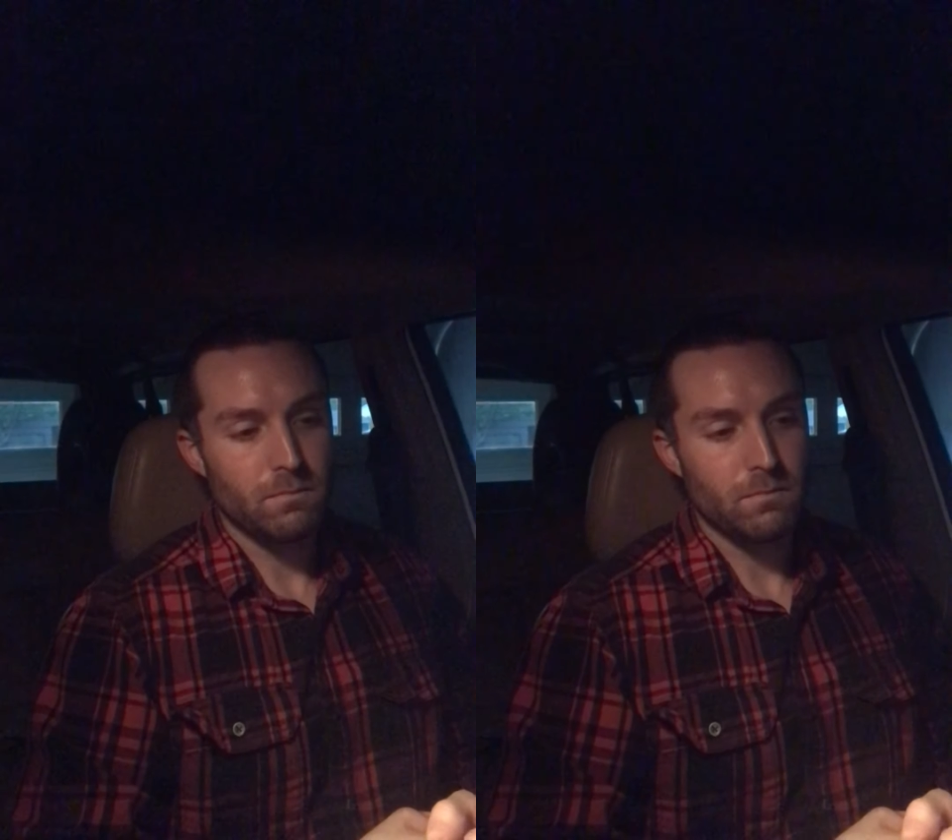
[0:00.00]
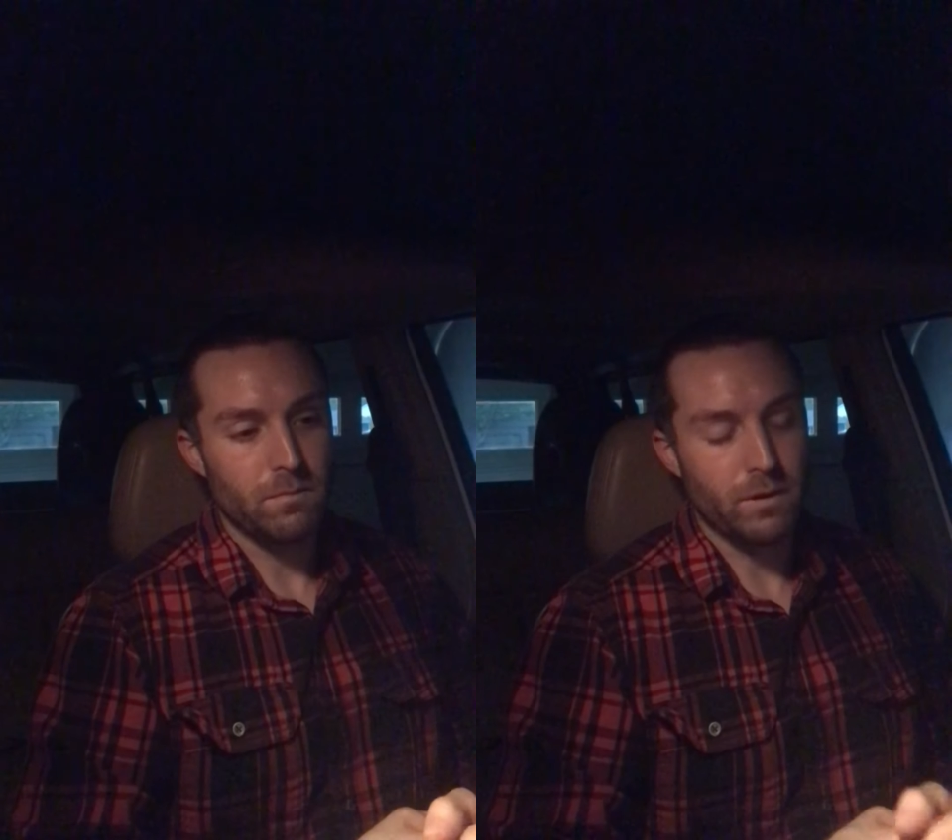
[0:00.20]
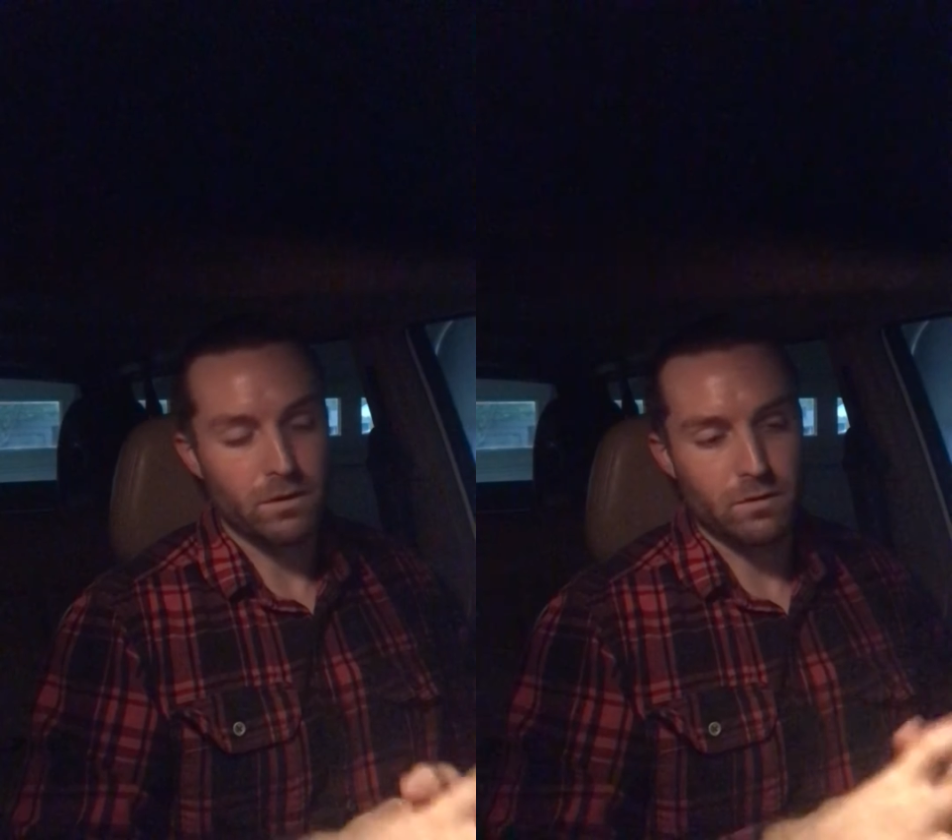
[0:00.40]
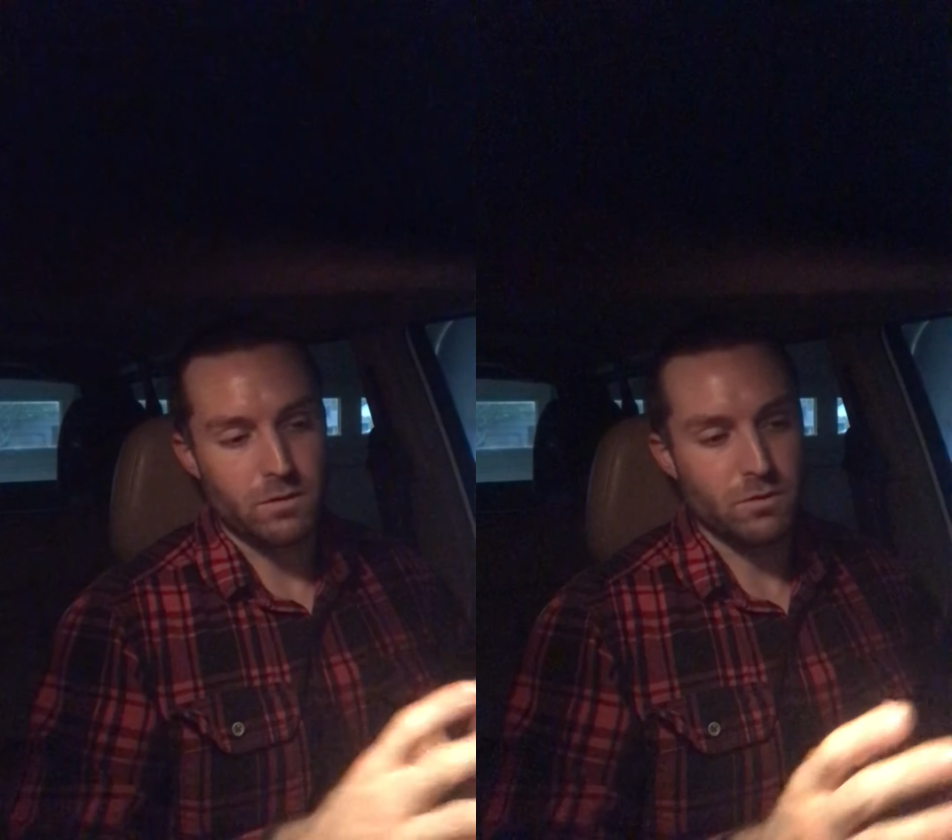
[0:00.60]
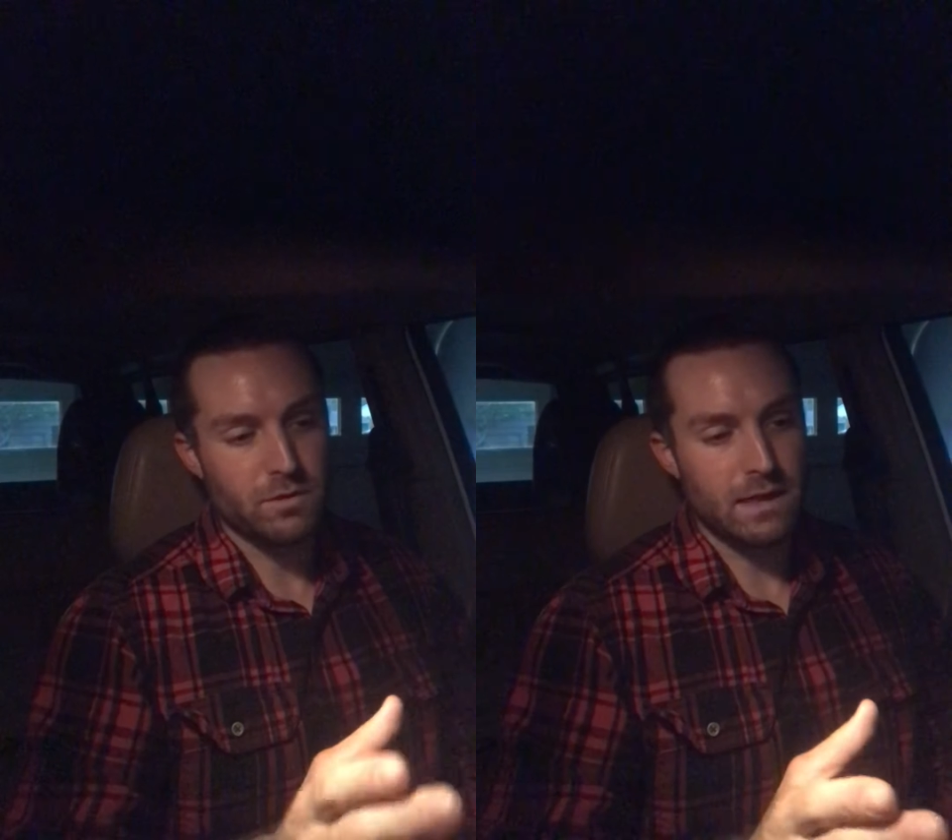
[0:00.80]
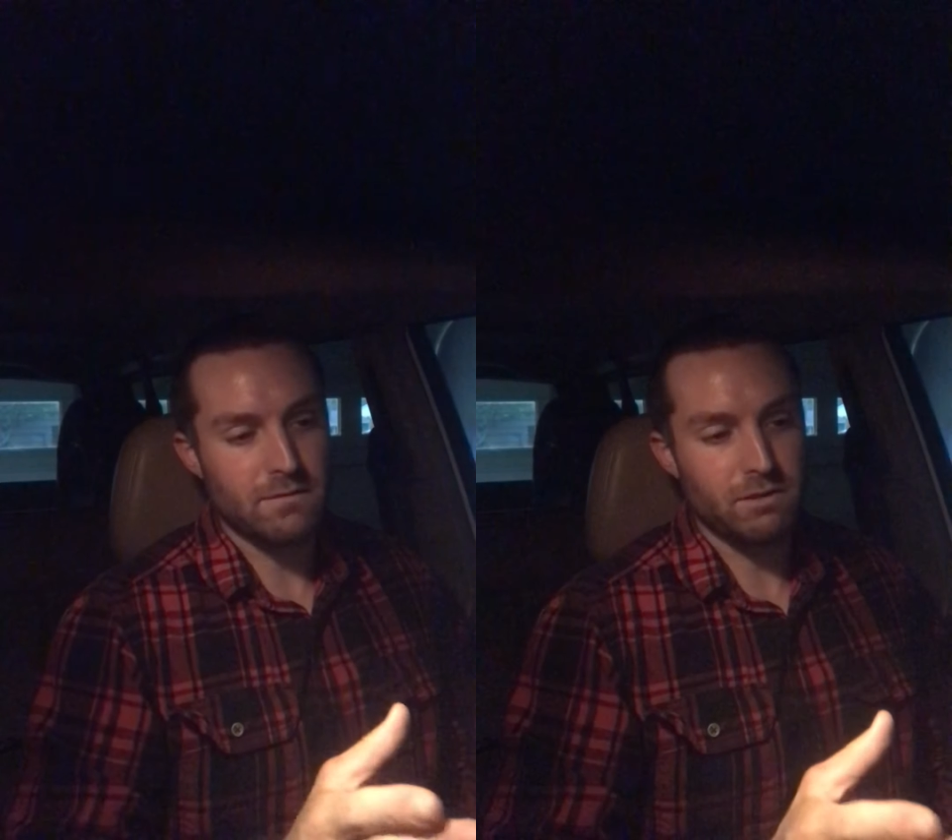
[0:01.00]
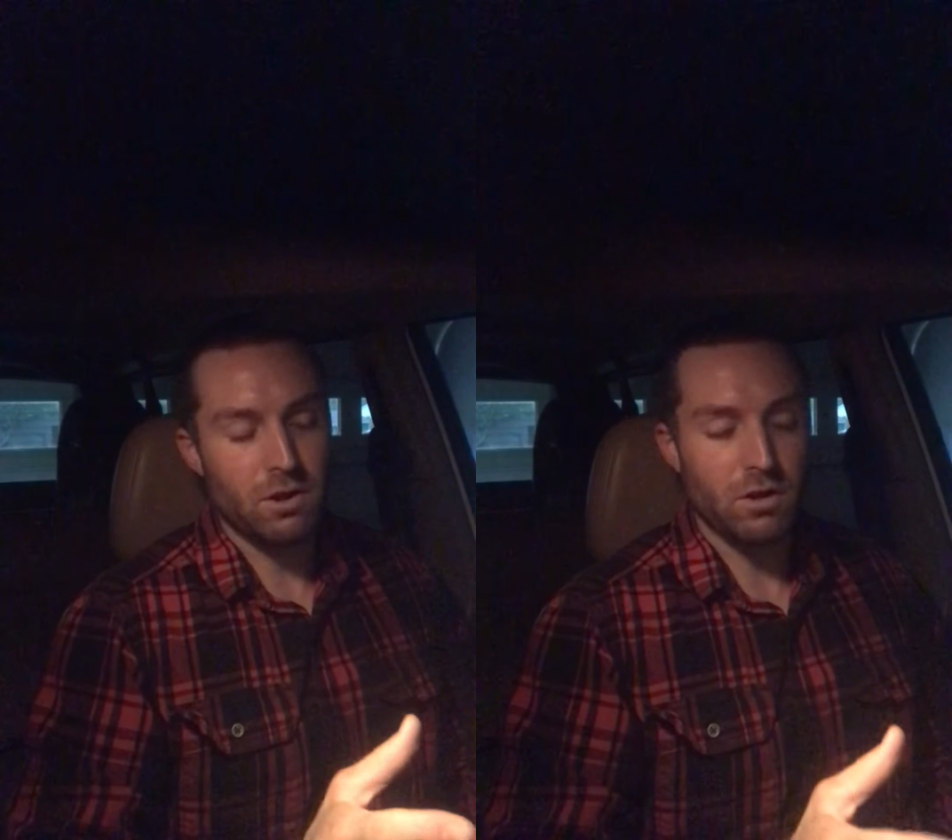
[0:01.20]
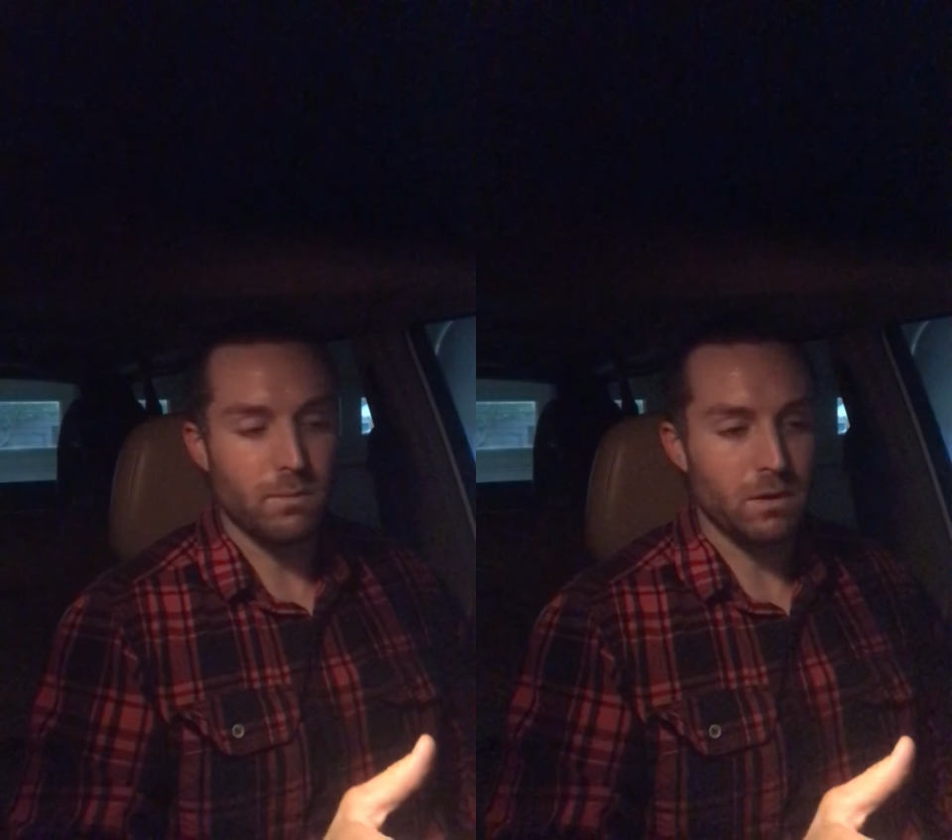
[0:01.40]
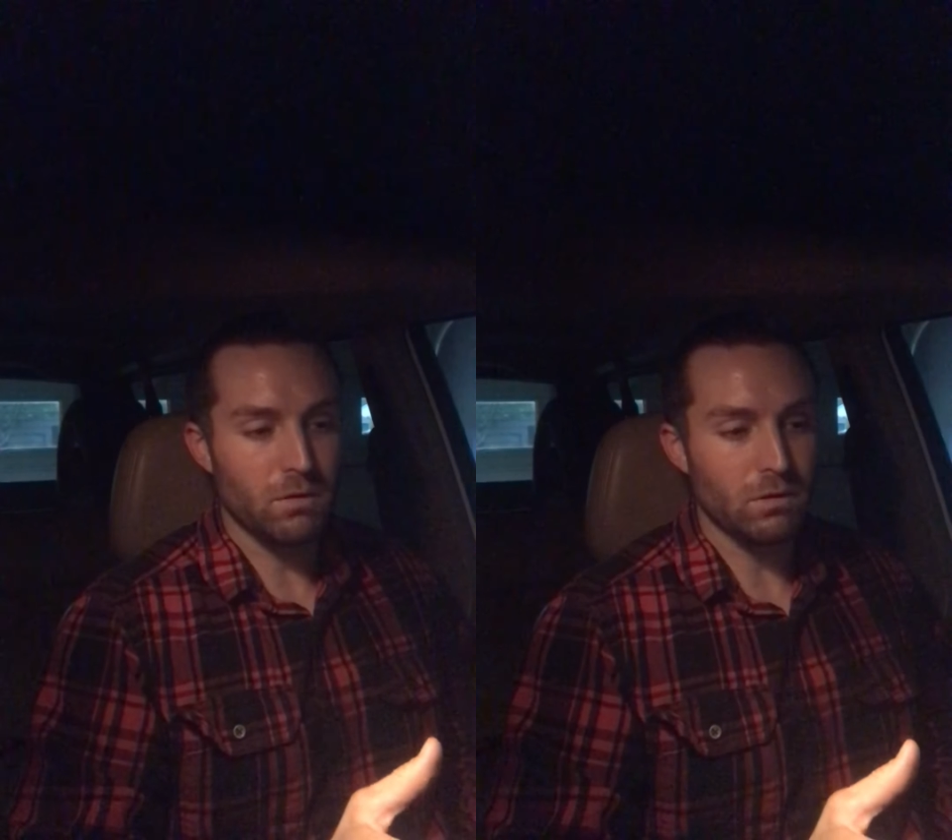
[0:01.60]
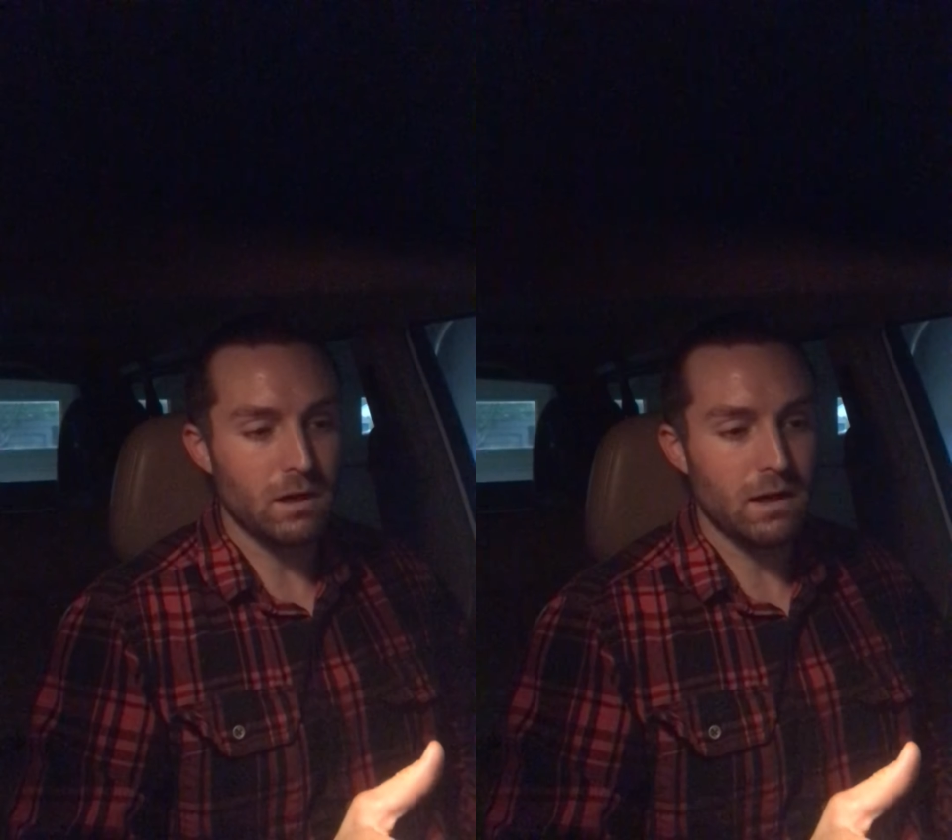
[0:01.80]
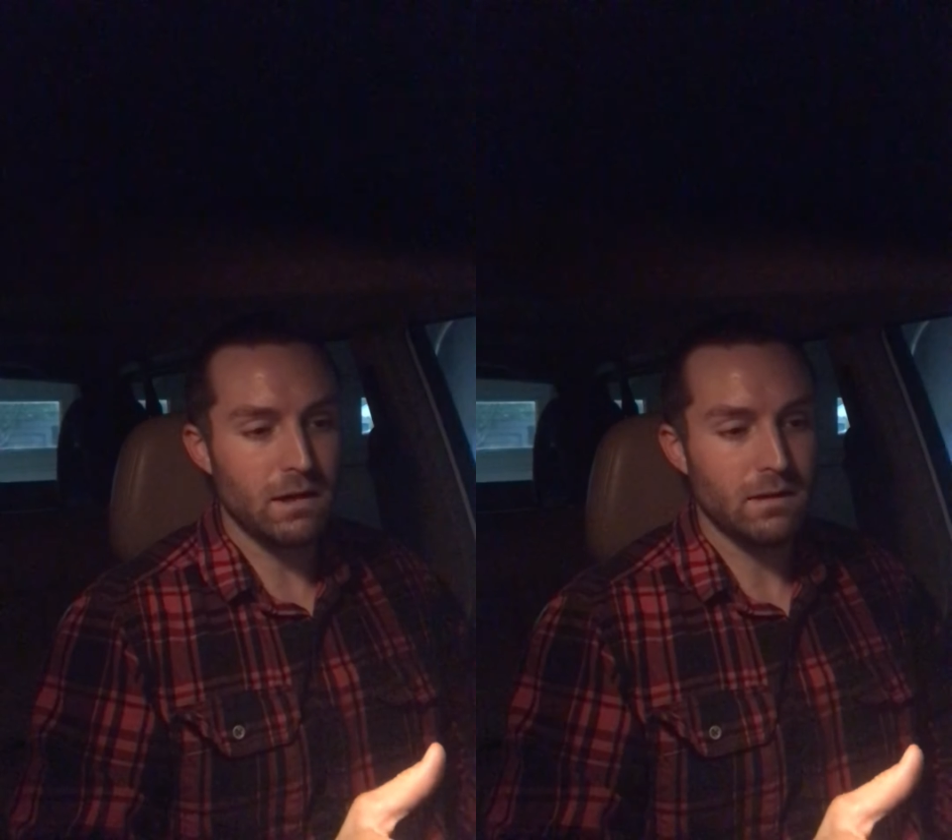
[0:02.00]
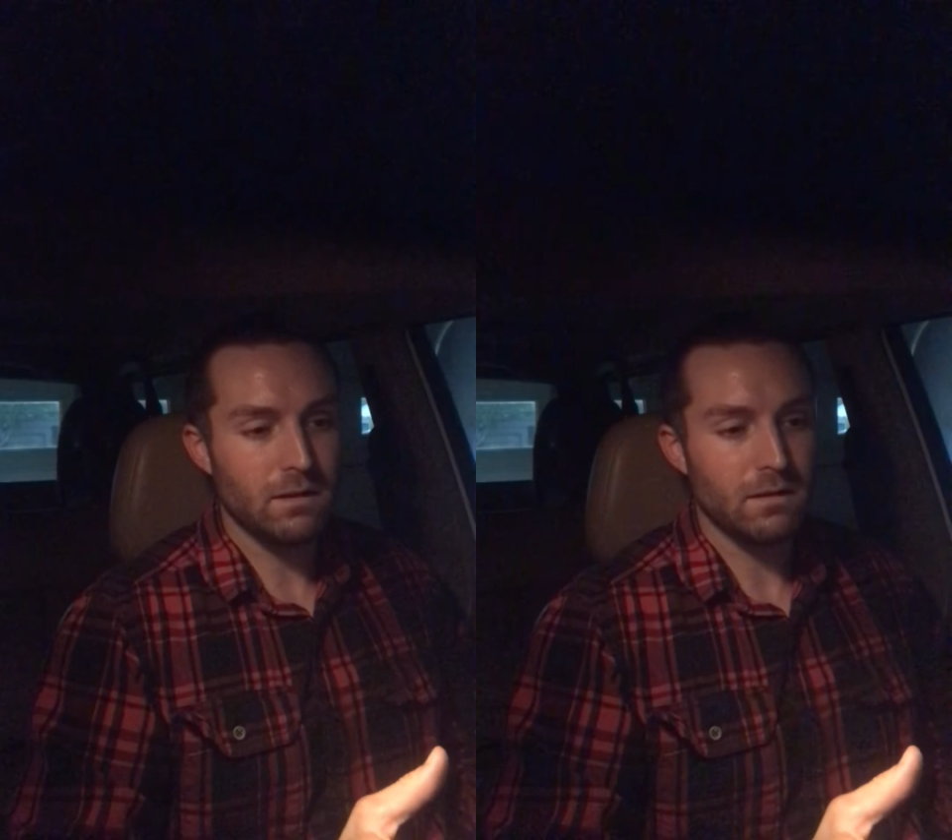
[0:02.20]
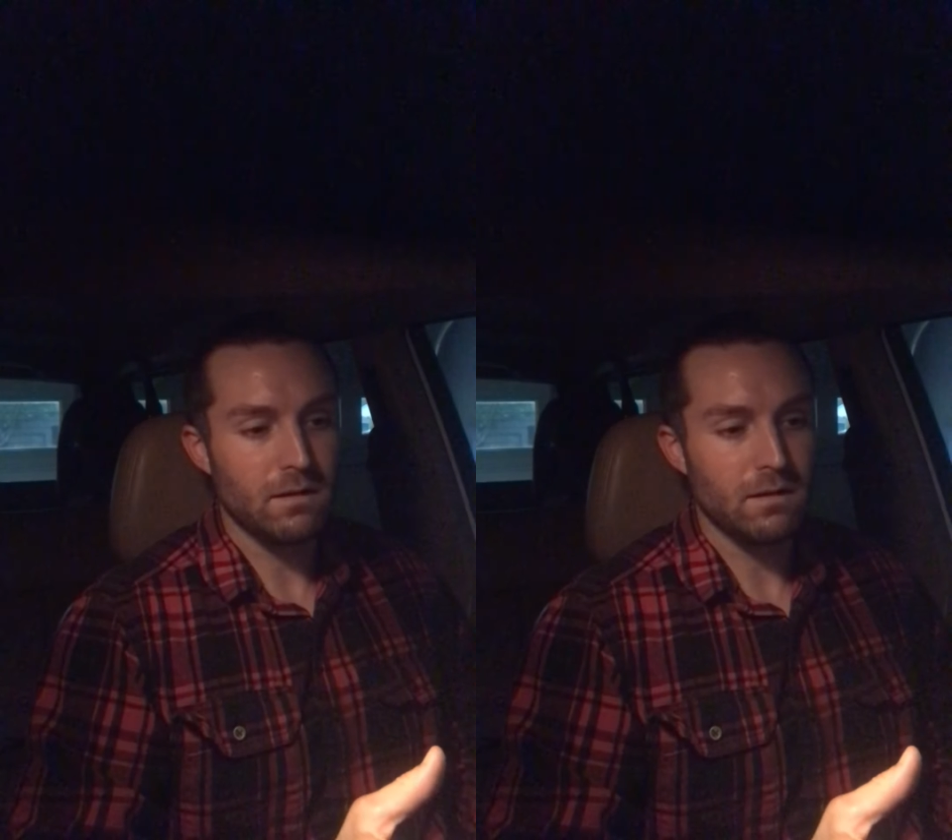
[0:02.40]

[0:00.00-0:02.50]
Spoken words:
There are two sides of the argument online.